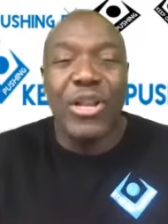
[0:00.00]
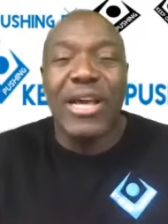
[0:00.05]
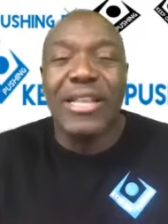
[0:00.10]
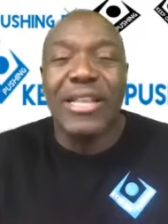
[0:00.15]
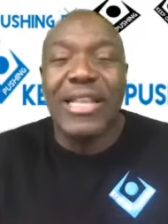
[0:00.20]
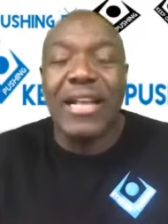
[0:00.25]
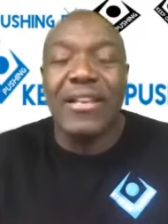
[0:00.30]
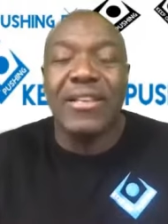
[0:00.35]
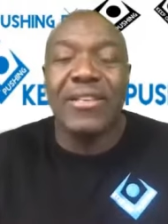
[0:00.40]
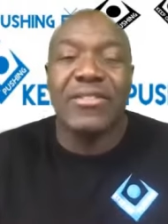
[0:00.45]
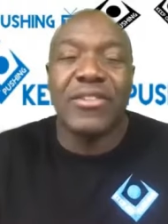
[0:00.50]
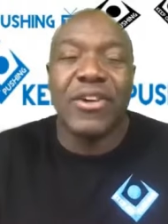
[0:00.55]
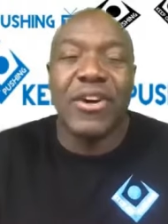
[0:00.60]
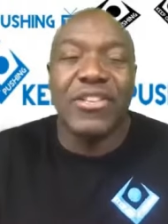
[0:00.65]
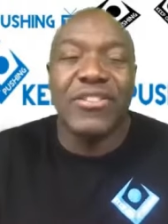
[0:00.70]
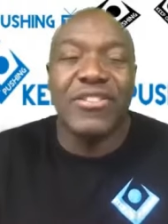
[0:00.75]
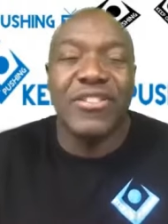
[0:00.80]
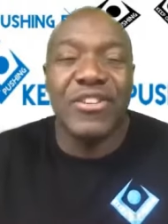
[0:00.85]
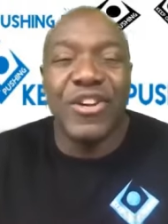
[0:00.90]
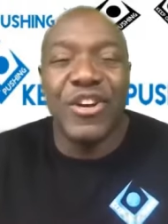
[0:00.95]
and that is
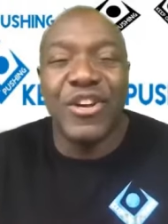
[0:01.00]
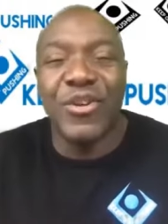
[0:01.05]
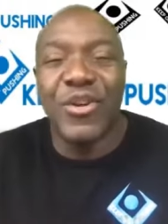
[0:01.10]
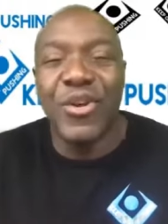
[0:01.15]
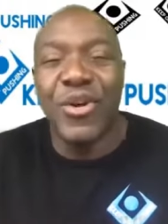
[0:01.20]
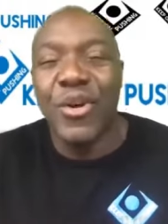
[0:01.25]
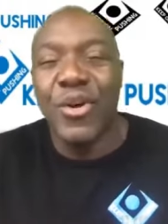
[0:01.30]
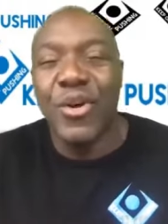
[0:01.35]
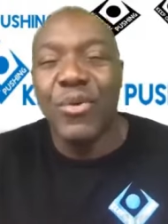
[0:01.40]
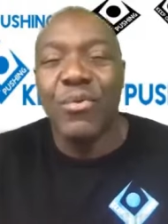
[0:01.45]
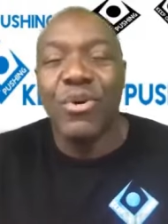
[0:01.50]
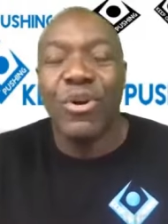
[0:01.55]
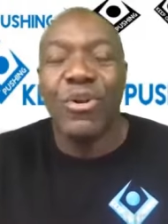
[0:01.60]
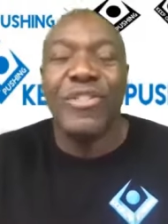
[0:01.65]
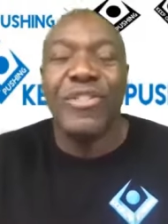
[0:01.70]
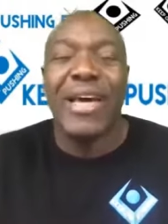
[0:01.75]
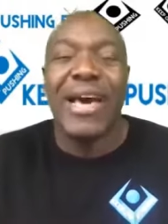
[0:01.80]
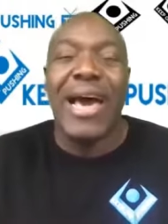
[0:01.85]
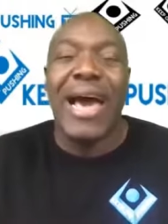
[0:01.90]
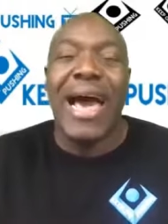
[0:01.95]
considered one of
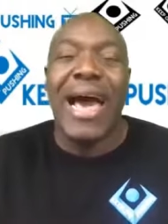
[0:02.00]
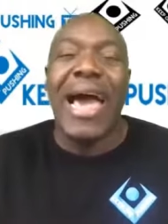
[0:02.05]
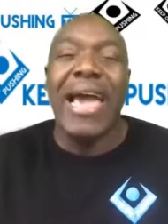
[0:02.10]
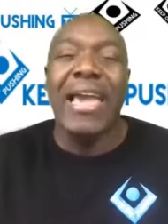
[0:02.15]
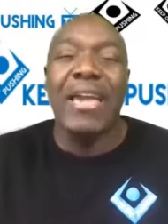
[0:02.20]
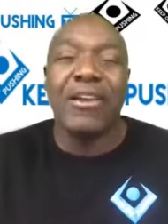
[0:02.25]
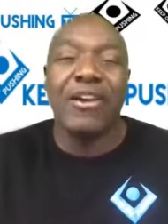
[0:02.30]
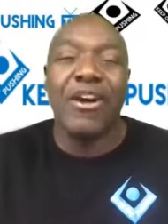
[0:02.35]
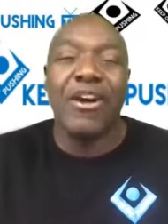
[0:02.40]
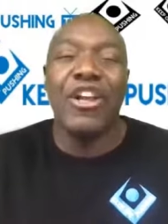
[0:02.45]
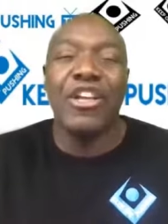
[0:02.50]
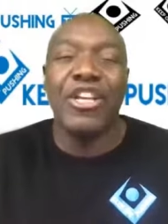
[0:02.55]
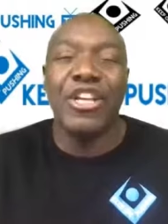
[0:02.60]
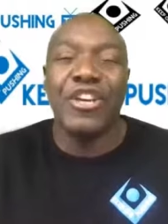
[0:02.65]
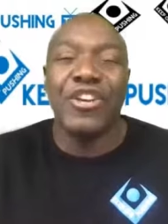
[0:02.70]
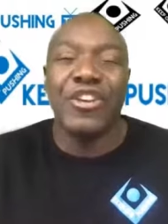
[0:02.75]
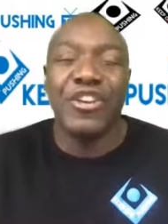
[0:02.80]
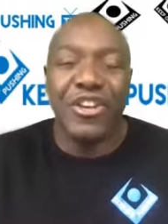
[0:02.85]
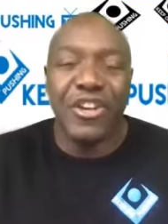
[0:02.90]
the iconic